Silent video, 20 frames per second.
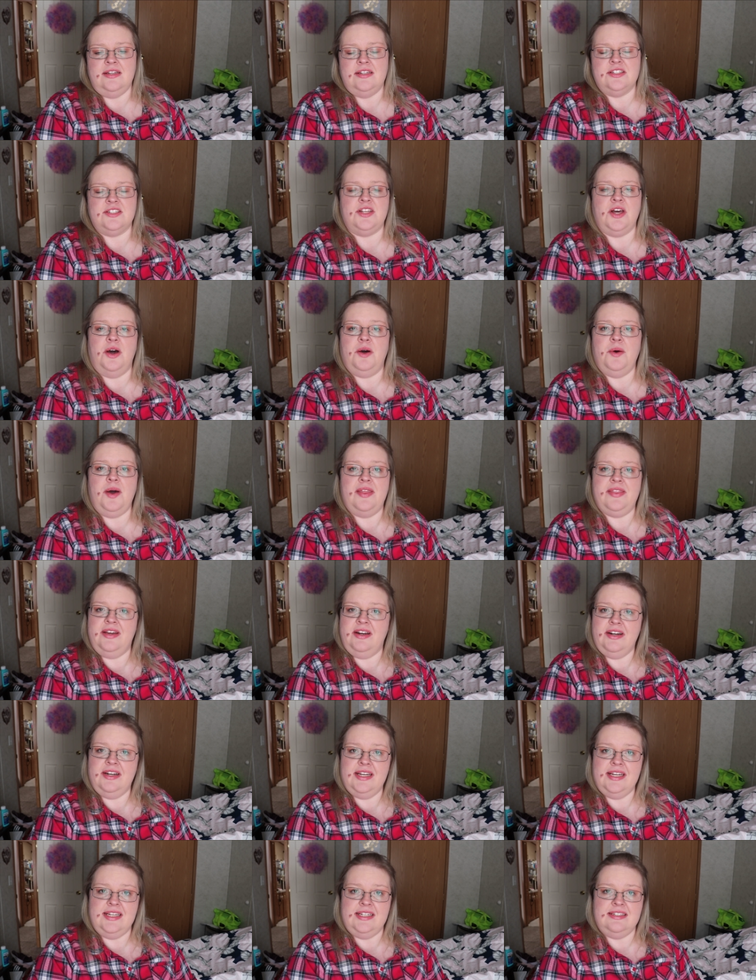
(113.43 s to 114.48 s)
So
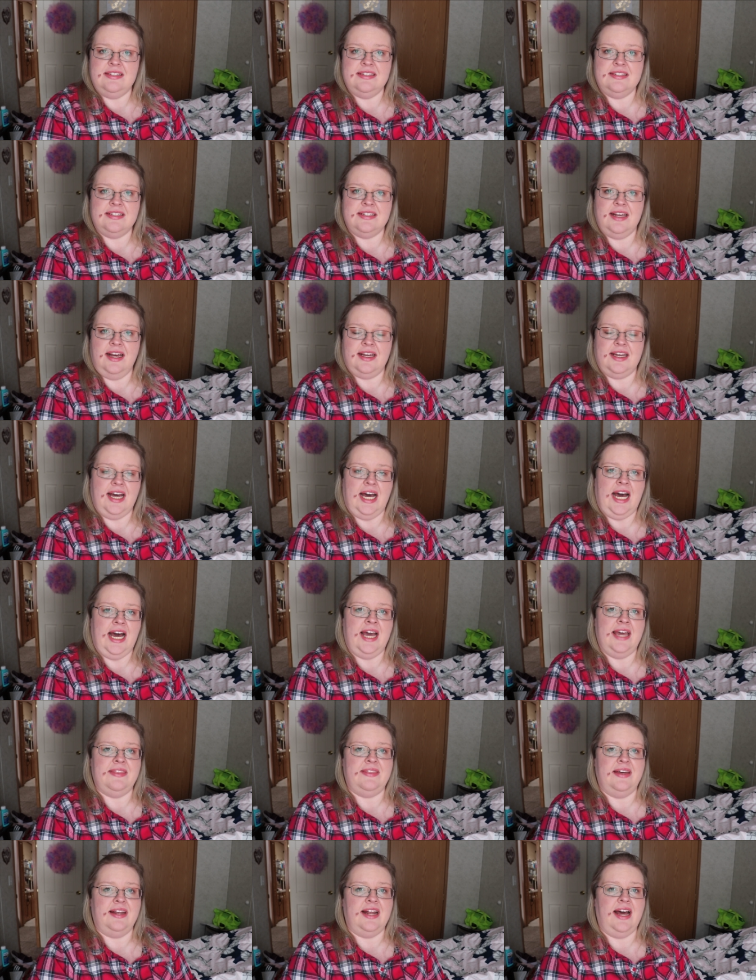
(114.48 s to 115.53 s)
there is a
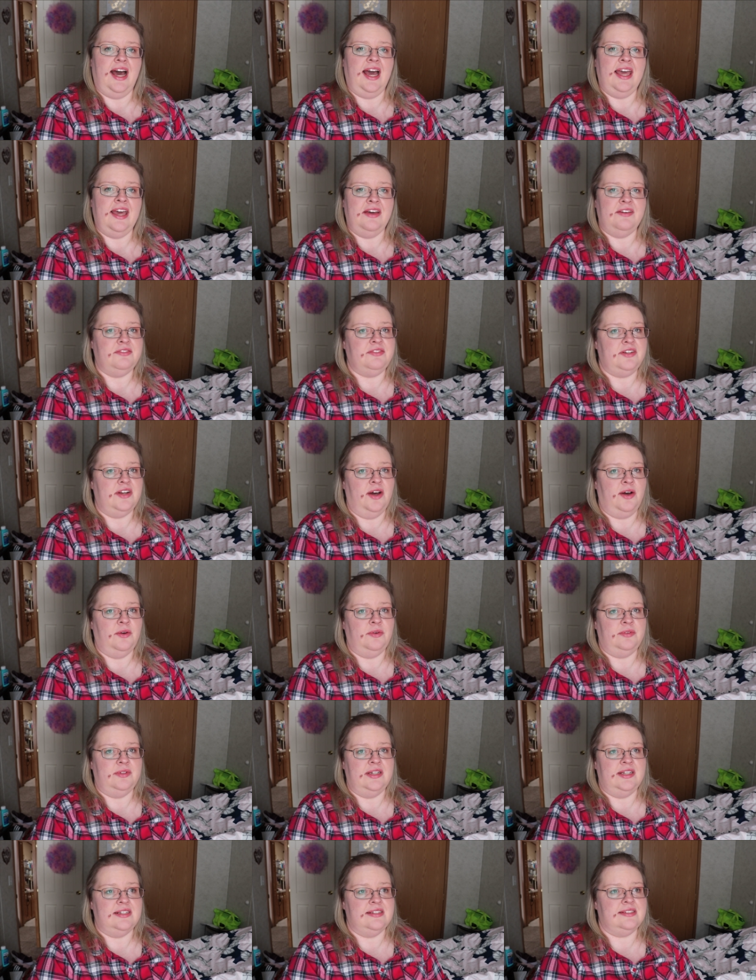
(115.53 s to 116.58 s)
guy that I have
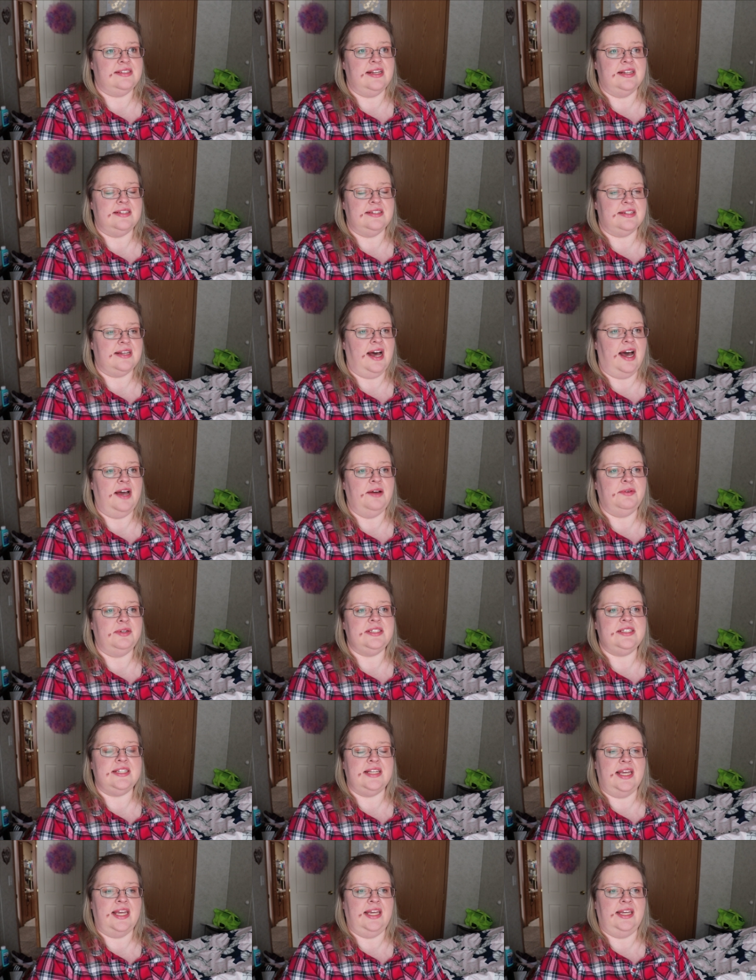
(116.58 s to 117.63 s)
known since I
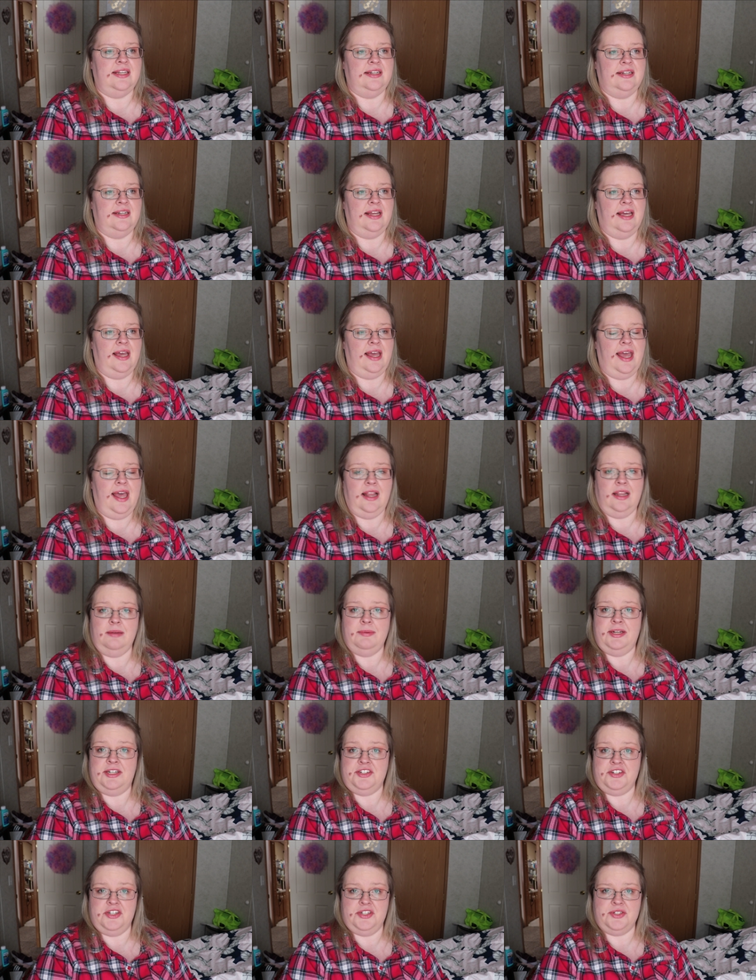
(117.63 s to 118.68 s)
was in
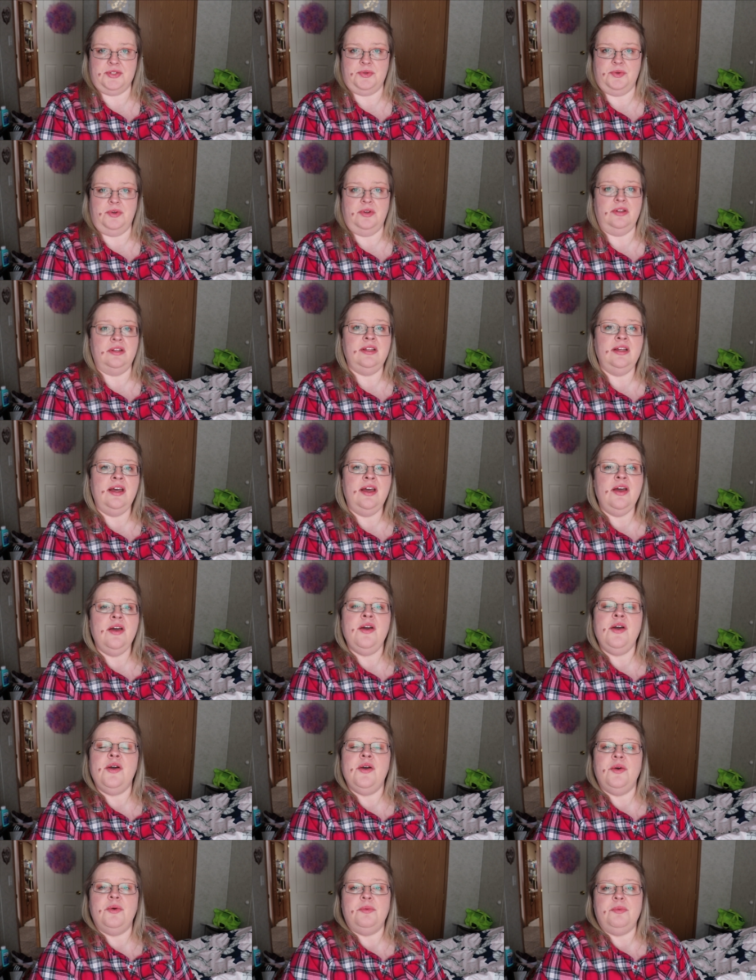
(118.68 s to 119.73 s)
elementary school.
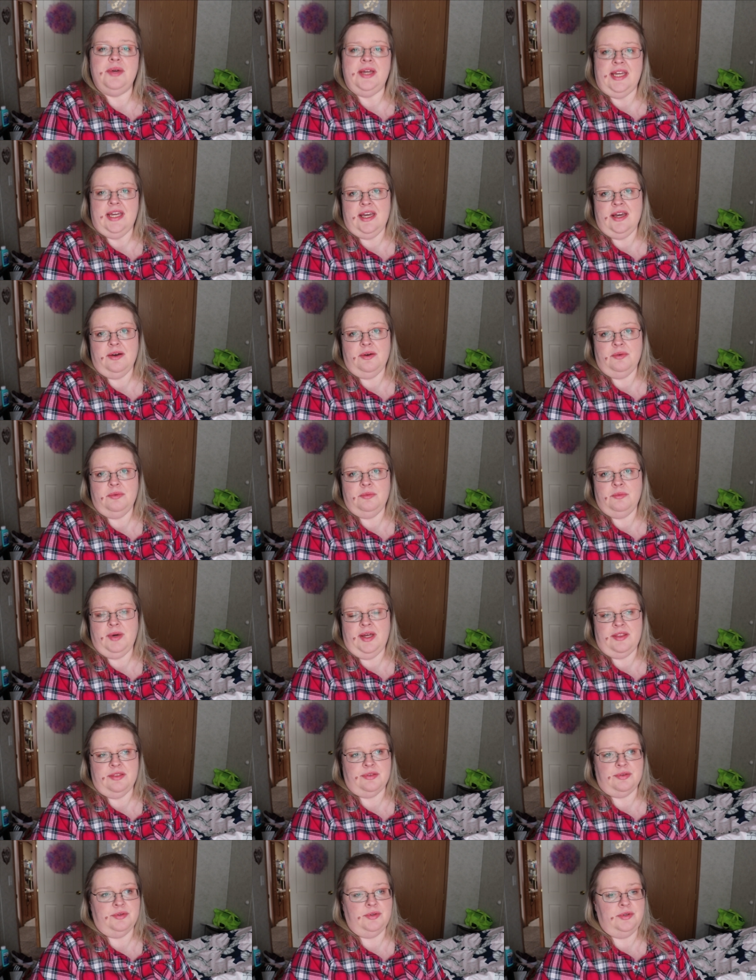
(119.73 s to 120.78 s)
We
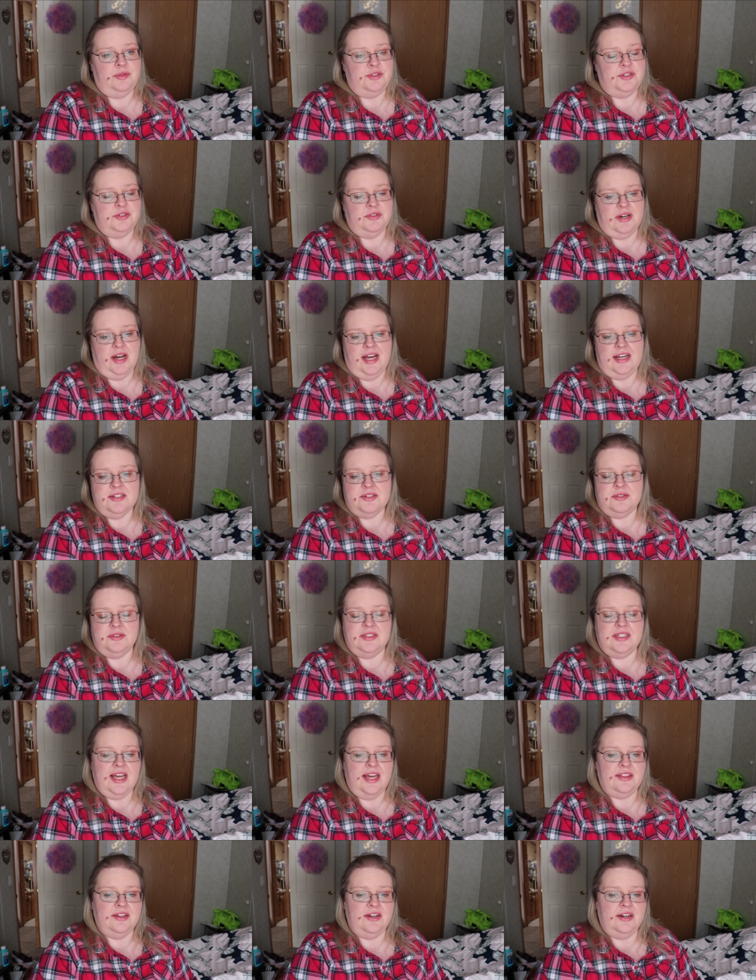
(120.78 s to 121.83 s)
went through junior high school
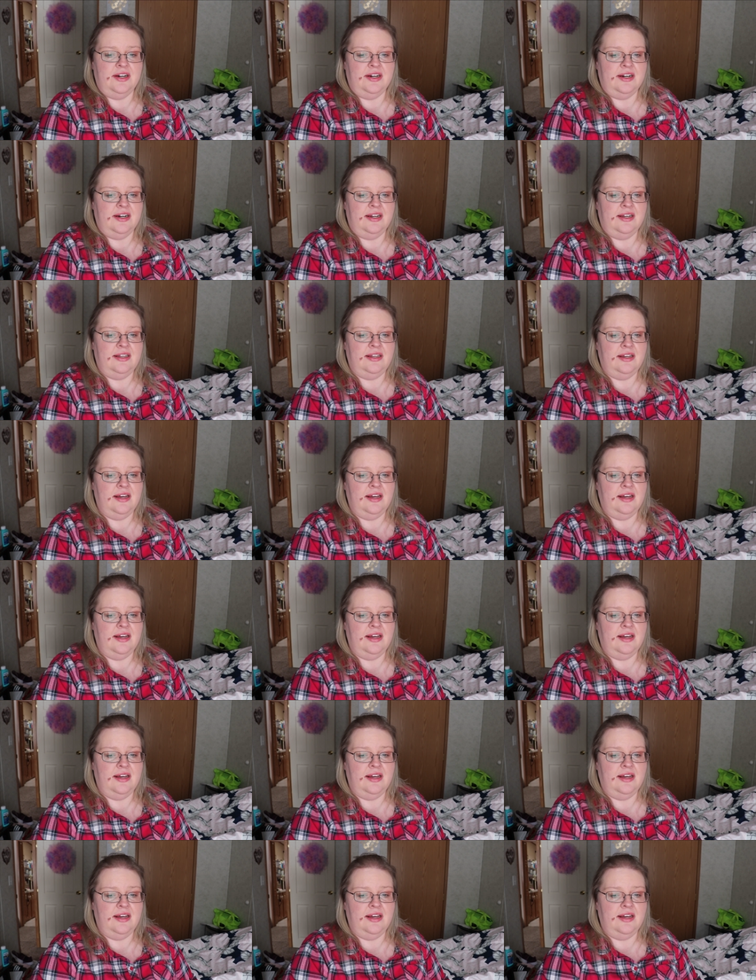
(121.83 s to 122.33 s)
together.